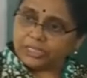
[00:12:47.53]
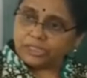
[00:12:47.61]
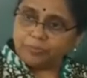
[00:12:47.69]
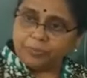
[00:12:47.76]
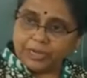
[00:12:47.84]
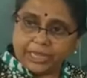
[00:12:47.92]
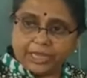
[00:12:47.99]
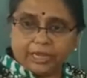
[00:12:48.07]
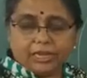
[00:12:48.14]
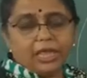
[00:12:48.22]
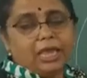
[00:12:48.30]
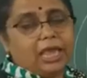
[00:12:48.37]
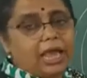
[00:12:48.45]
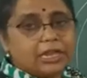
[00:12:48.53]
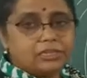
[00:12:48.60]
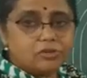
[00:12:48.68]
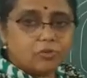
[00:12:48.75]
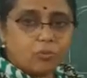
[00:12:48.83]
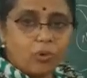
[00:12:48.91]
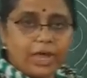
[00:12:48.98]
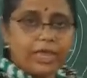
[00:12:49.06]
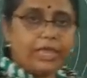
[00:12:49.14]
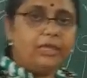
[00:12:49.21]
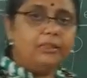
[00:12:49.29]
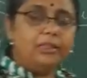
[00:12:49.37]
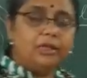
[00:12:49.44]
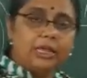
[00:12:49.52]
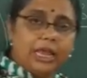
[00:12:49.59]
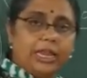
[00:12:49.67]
explain as to why the